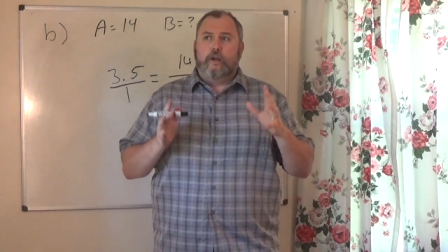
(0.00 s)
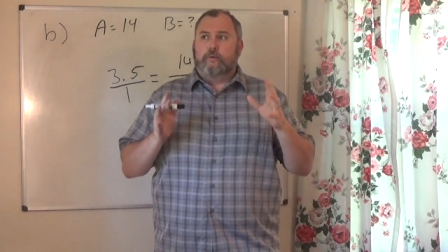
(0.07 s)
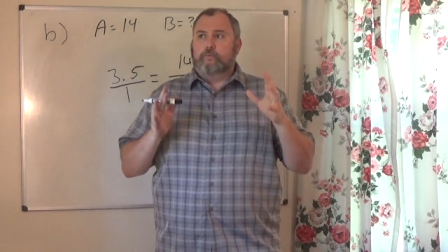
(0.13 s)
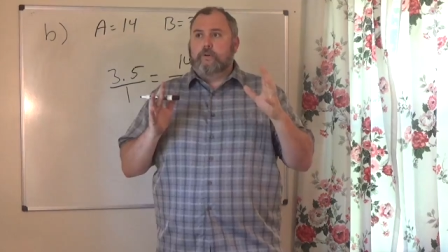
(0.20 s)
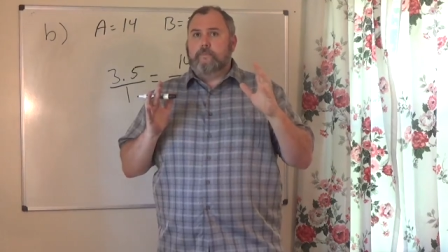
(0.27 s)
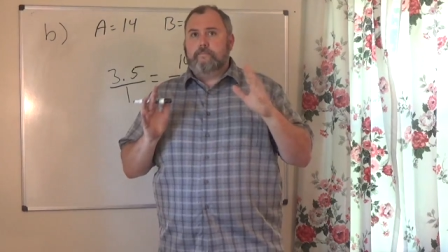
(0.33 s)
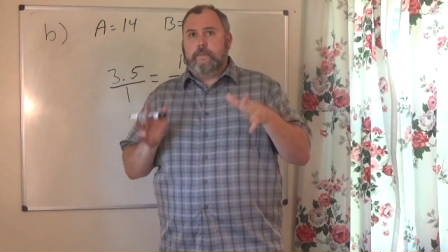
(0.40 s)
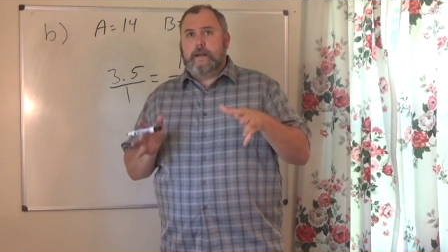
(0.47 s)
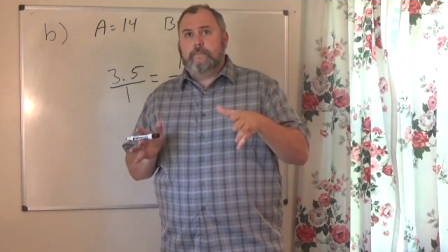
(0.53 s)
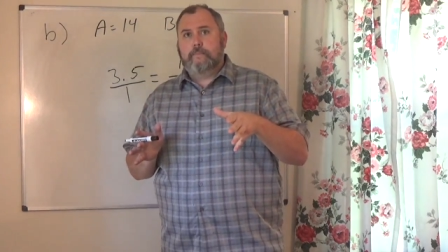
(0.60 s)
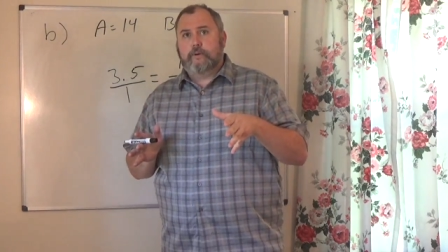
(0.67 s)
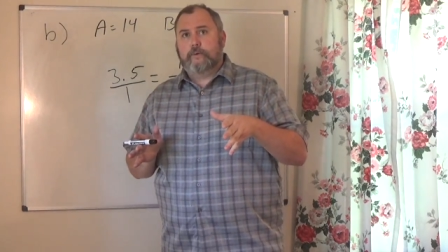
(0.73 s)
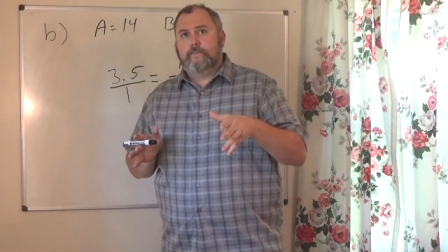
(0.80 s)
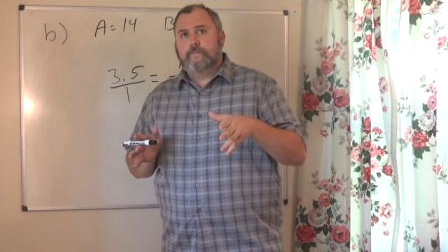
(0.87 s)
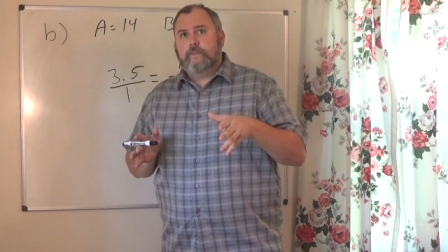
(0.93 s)

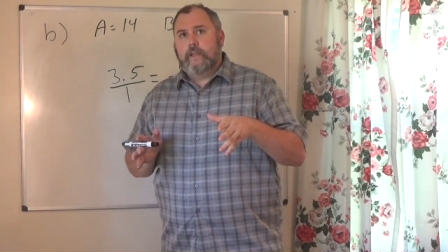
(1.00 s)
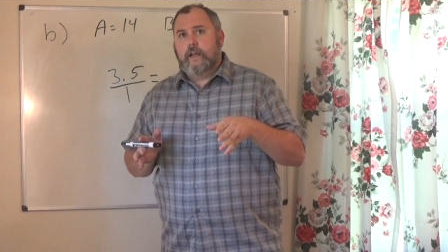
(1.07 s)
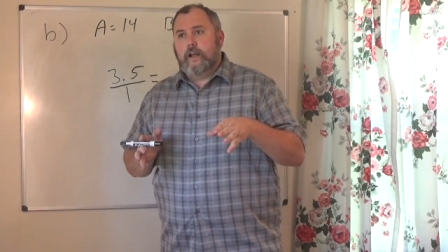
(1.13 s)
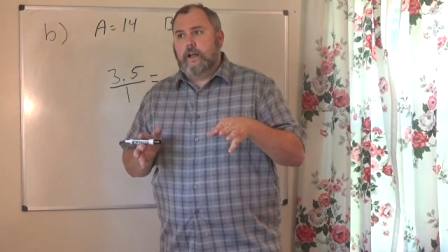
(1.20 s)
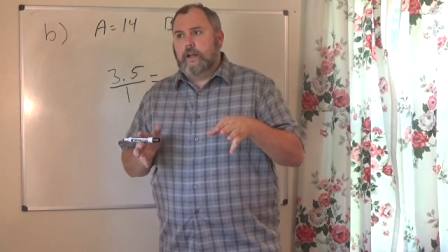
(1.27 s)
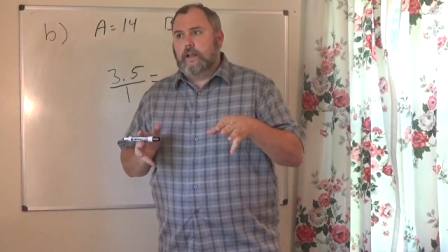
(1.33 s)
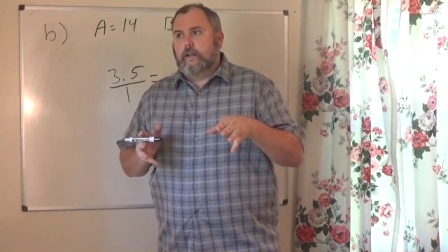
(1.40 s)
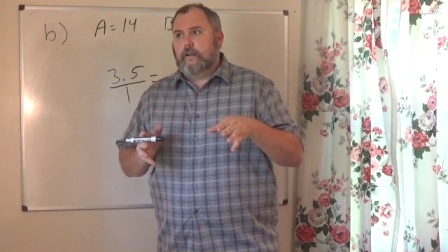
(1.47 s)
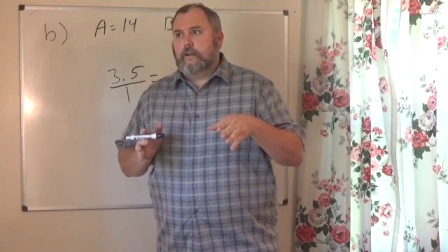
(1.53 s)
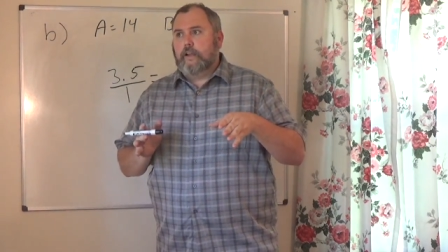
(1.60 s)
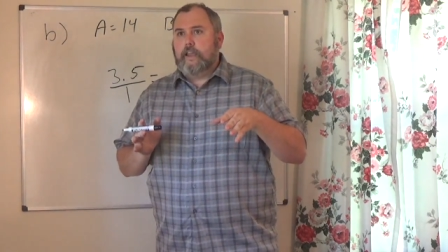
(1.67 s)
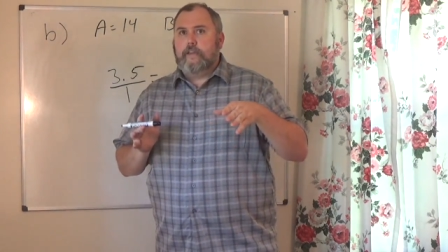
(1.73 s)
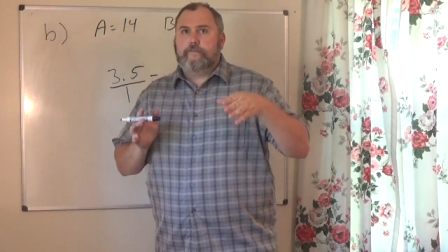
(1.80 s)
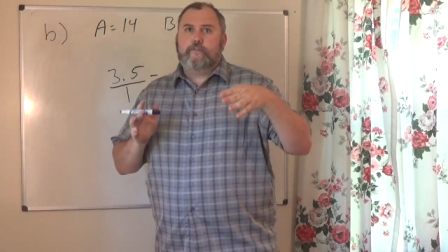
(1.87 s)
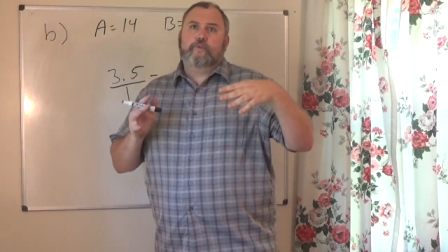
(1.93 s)
Remember,
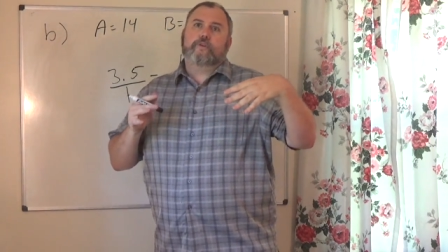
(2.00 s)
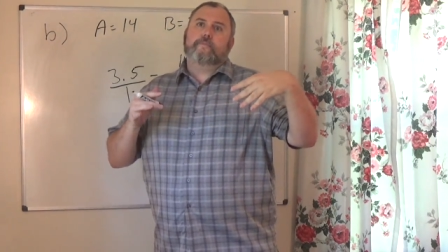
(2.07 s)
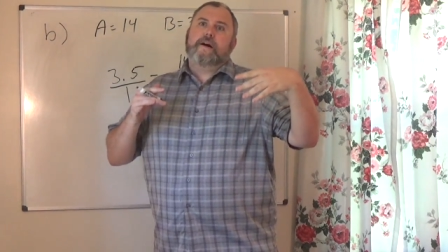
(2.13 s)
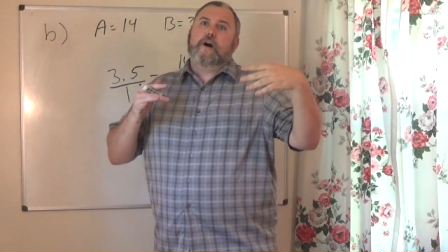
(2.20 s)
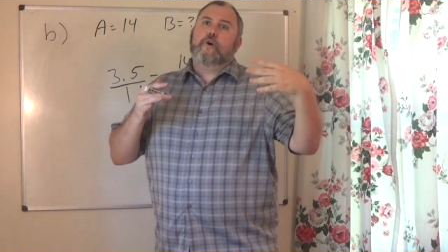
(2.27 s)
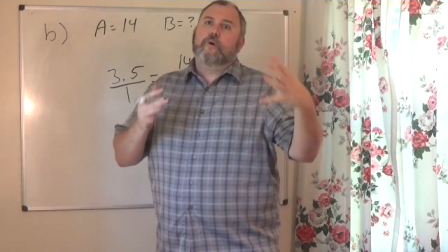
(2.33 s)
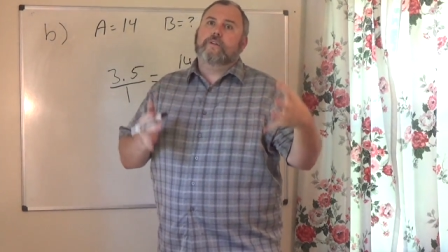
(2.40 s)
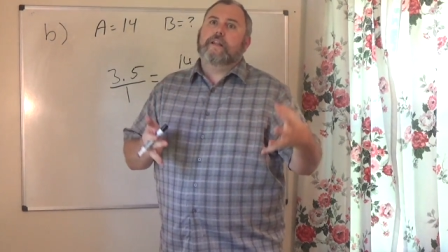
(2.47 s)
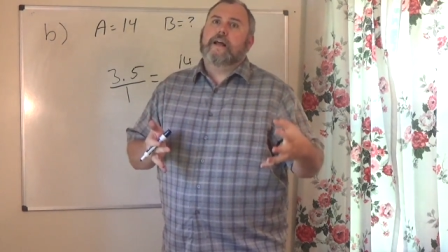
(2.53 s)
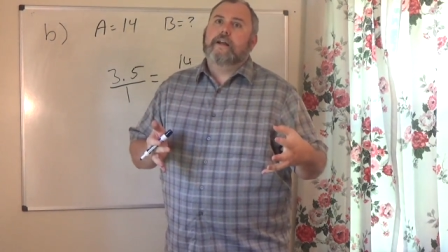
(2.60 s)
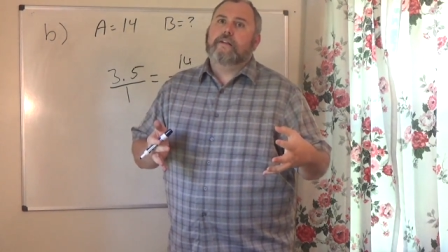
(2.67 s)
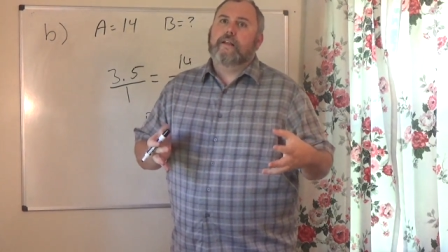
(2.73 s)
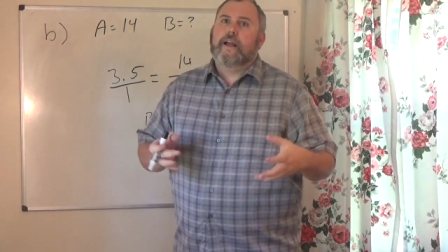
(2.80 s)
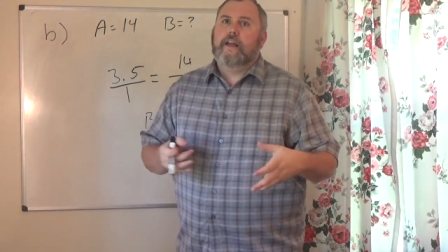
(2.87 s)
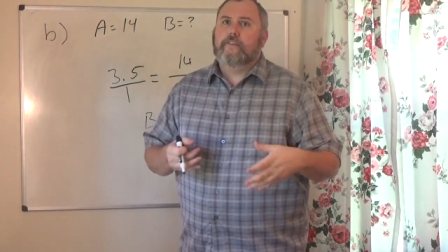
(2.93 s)
if you're on my online
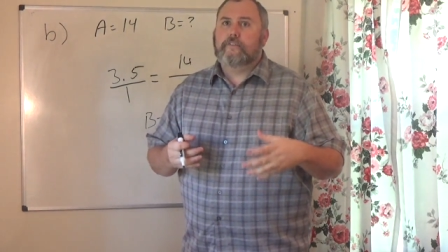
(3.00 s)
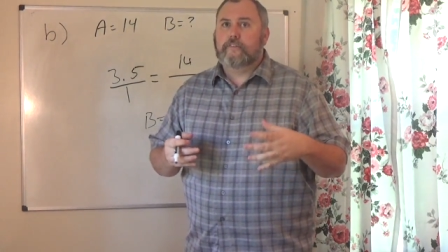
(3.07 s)
class,